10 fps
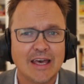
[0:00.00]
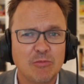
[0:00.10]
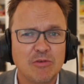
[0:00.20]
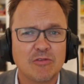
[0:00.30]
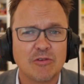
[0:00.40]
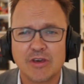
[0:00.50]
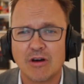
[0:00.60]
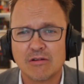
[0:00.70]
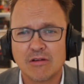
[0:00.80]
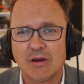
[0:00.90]
and we've got the
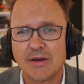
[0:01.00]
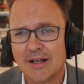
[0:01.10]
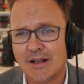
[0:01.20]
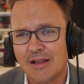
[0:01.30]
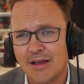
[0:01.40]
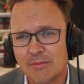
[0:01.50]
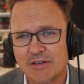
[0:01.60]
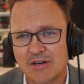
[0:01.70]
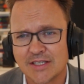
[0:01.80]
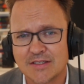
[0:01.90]
ongoing climate
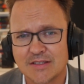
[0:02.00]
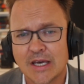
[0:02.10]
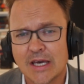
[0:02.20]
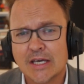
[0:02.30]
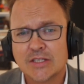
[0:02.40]
crisis.